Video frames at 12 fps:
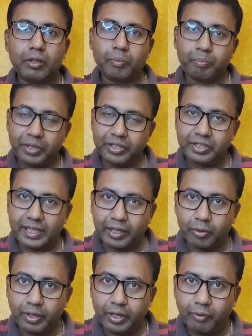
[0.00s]
your pitch is
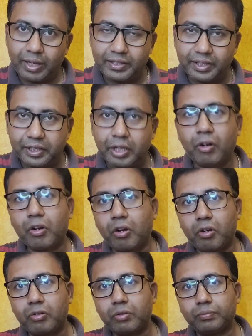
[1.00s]
accurate while singing or
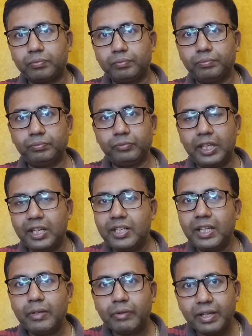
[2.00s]
not.
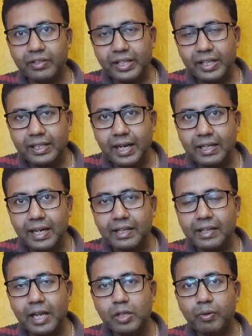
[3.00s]
Initially you can check that,
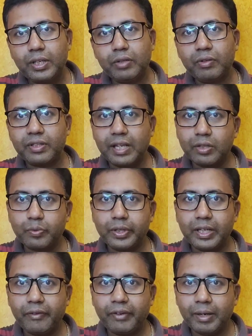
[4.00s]
and gradually your sense
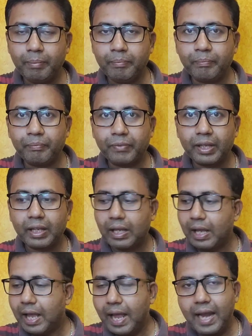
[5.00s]
will develop
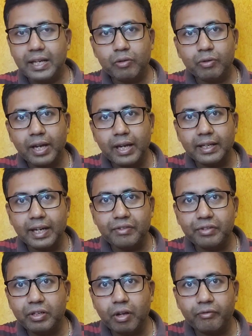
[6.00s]
and you can
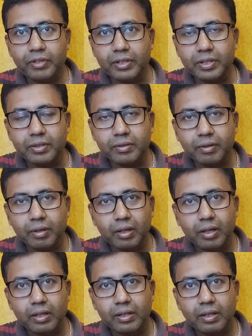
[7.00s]
get rid of this
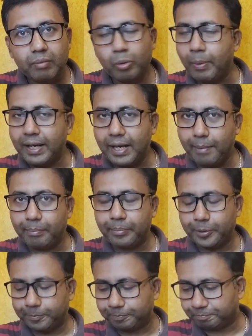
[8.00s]
mobile app.
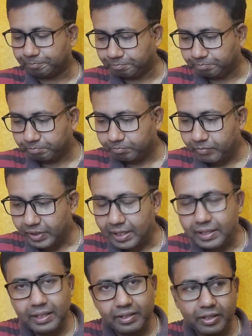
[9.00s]

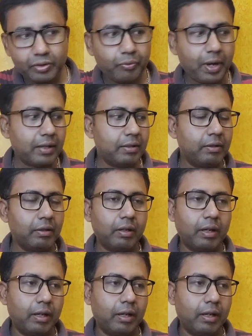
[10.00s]
This is one